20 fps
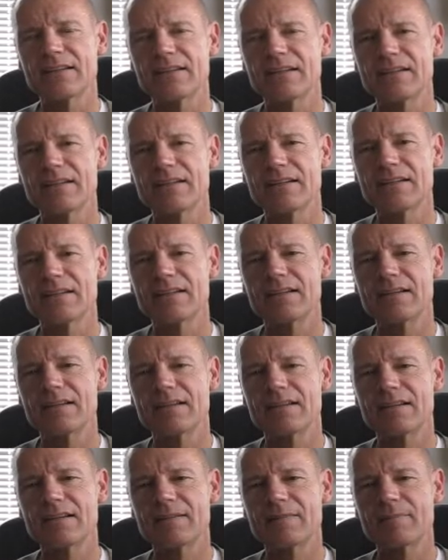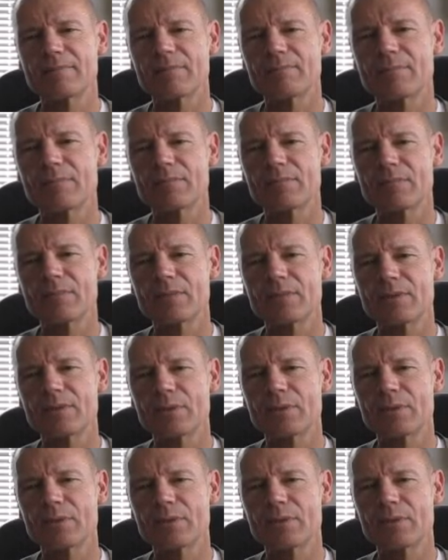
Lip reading: Nobody speaks.